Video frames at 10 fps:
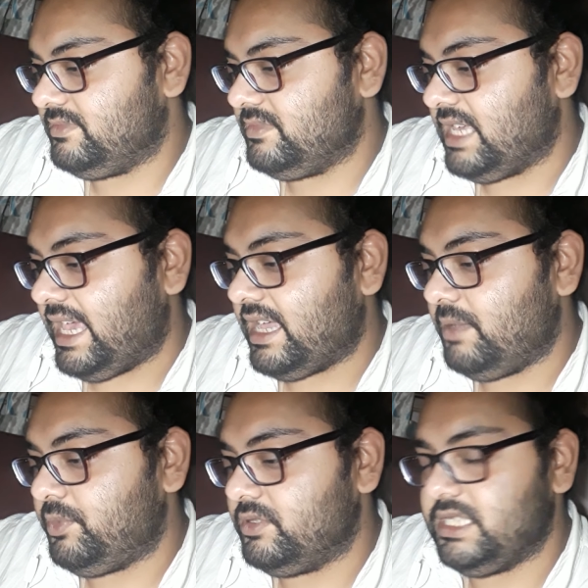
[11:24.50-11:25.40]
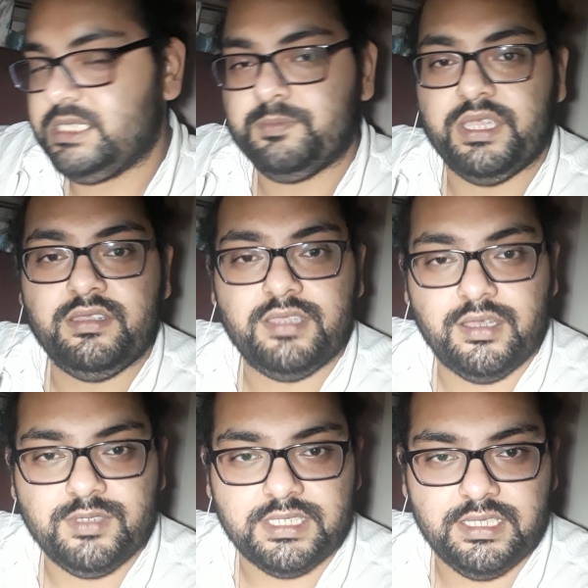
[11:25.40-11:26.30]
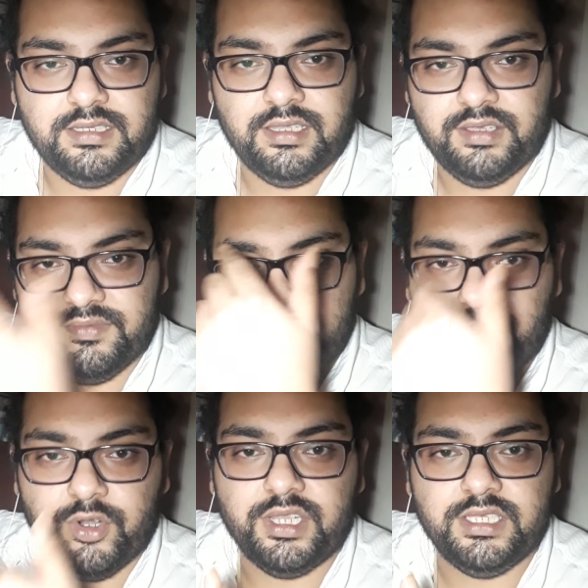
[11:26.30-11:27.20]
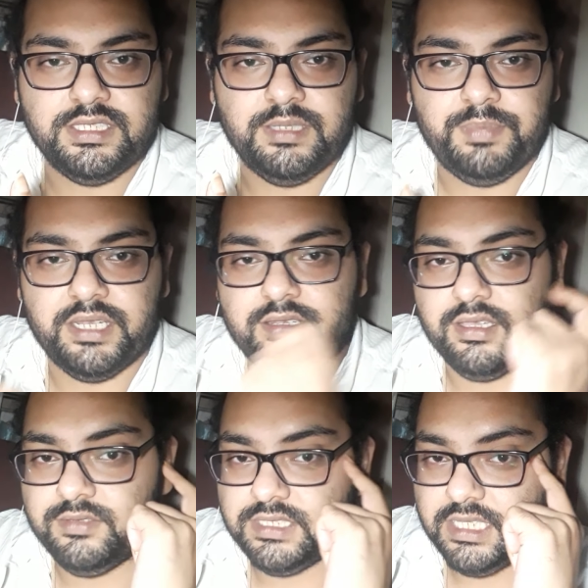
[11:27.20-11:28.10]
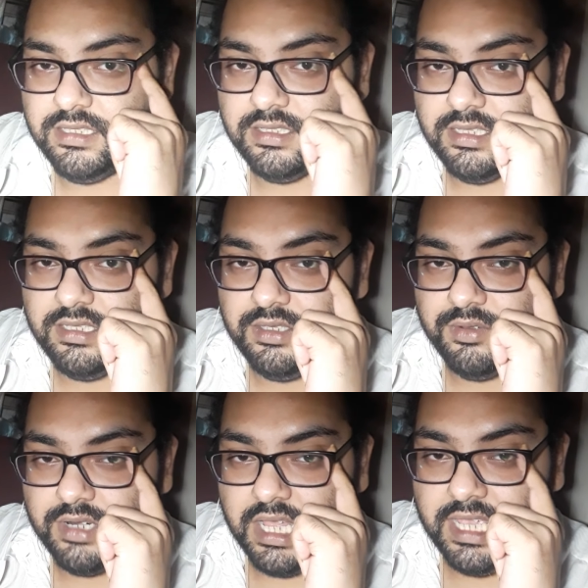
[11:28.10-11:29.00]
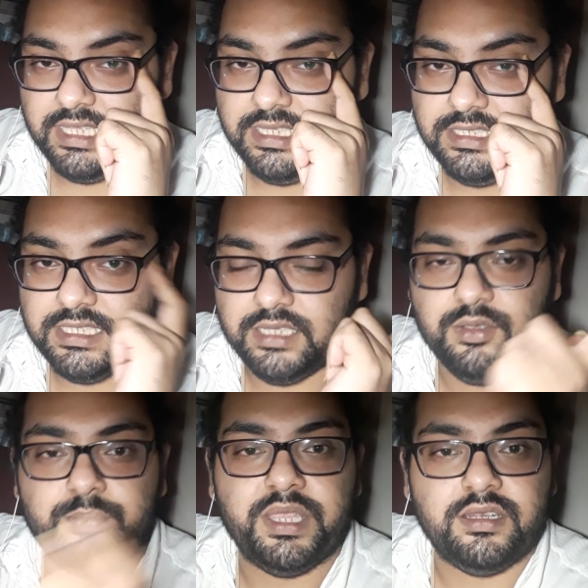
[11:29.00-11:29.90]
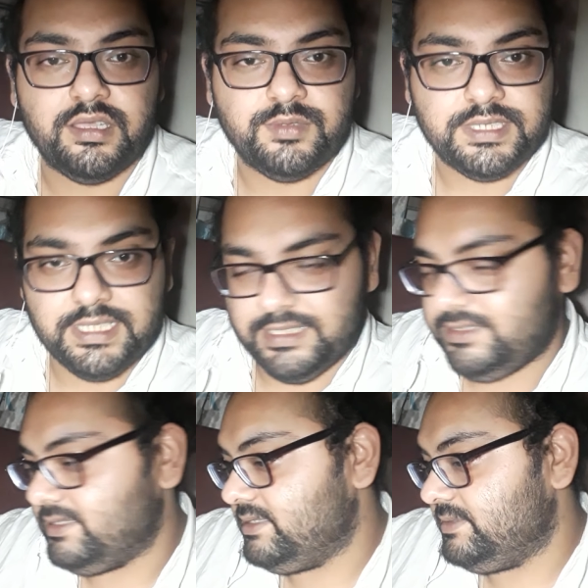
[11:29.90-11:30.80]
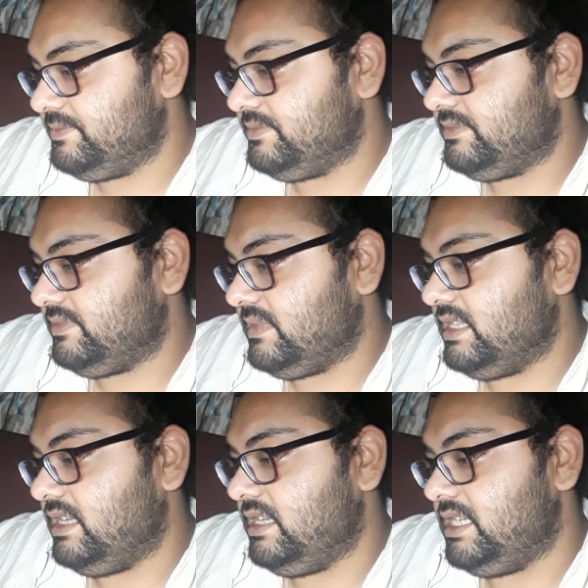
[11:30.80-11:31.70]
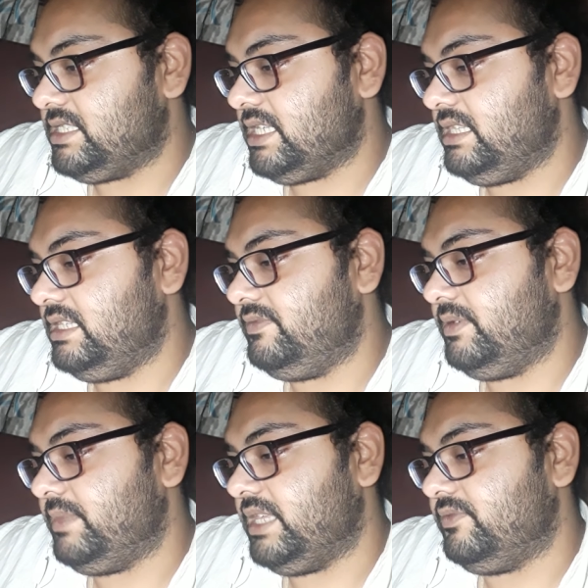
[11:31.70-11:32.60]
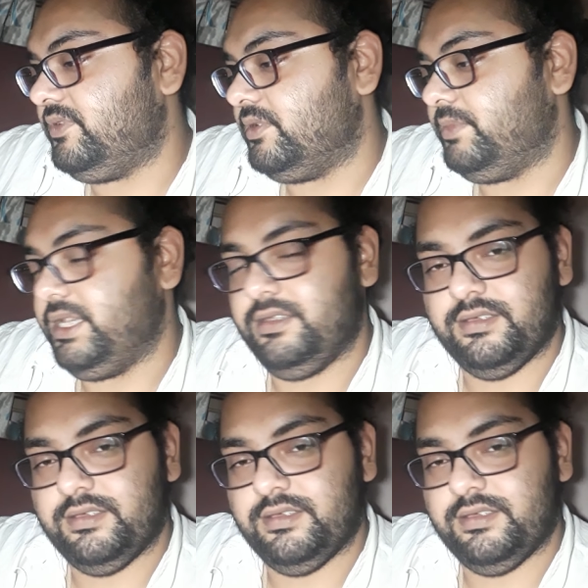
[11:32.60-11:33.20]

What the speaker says: Hang upon his penthouse lid. Now if the body is the penthouse, then your eyelids are your penthouse lid. He shall live a man forbid.